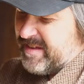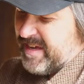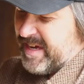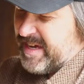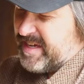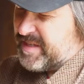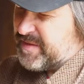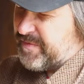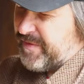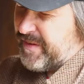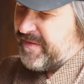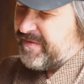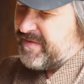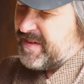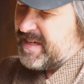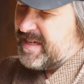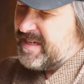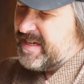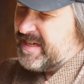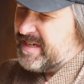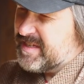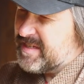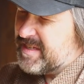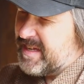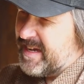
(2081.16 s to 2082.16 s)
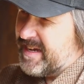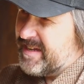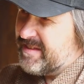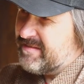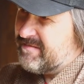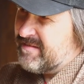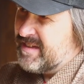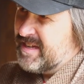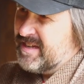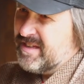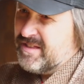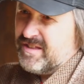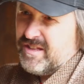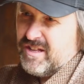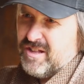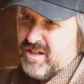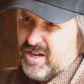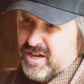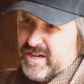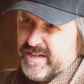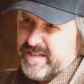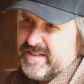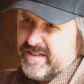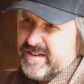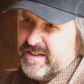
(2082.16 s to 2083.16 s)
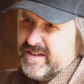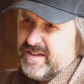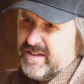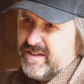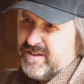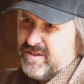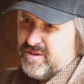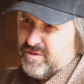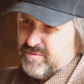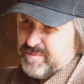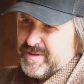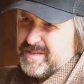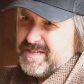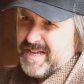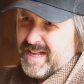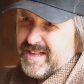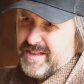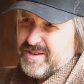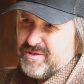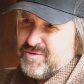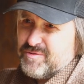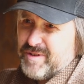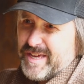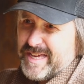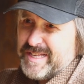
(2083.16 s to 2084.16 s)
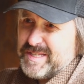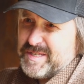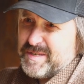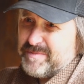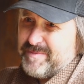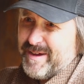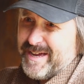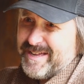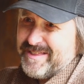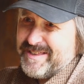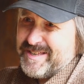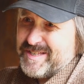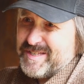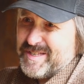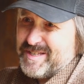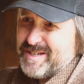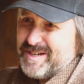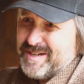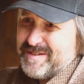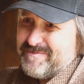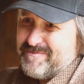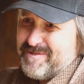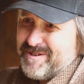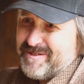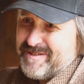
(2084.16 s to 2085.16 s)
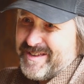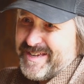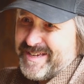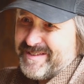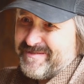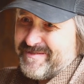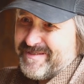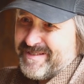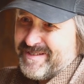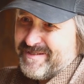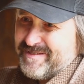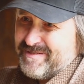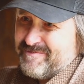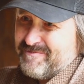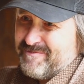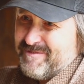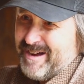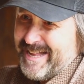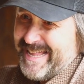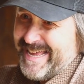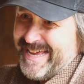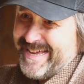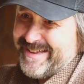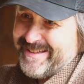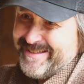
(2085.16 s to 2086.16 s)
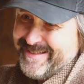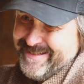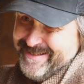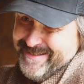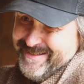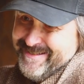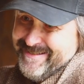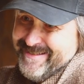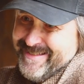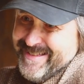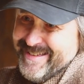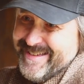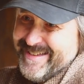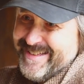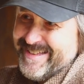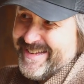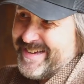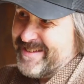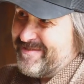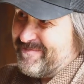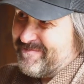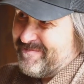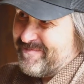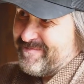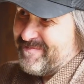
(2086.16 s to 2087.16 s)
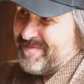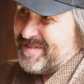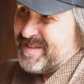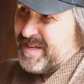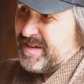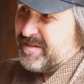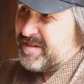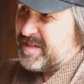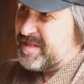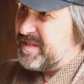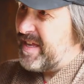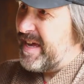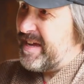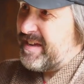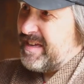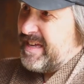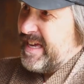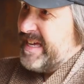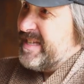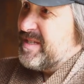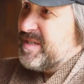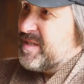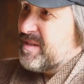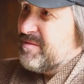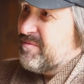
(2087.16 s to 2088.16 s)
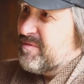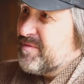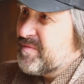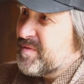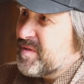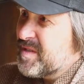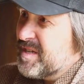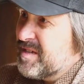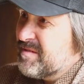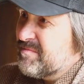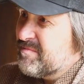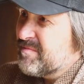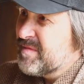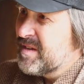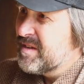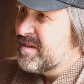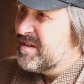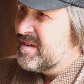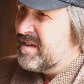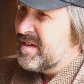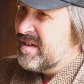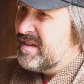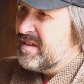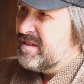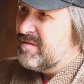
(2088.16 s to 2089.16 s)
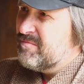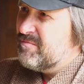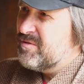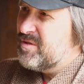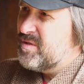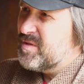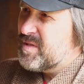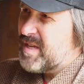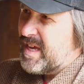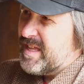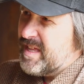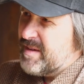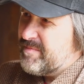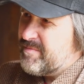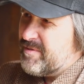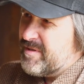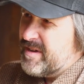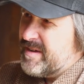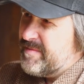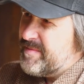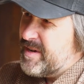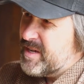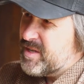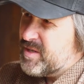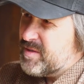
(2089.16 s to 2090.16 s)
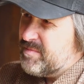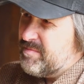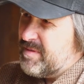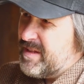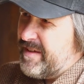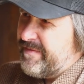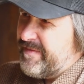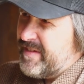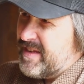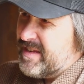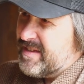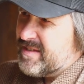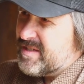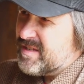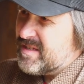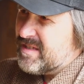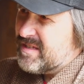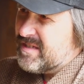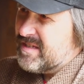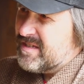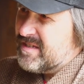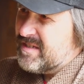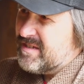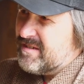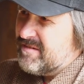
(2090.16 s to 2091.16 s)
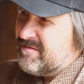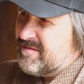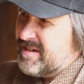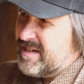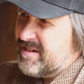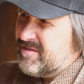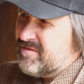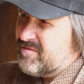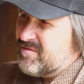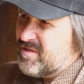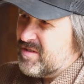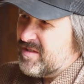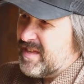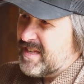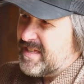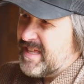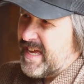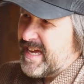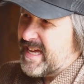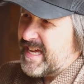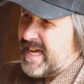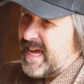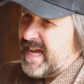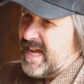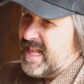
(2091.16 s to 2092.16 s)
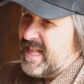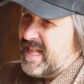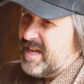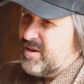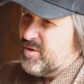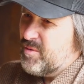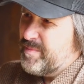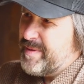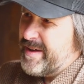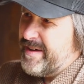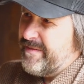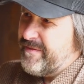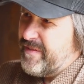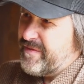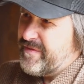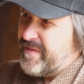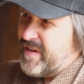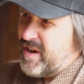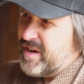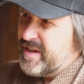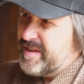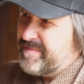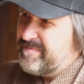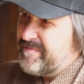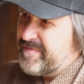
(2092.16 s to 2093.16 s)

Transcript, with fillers: years, 15 years down the line, you'll be telling your kids about this time, won't you? When it, yeah, you know, yeah. So because their kids are obviously, would you say they're pretty much oblivious to it, or do you think they get a little bit of a vibe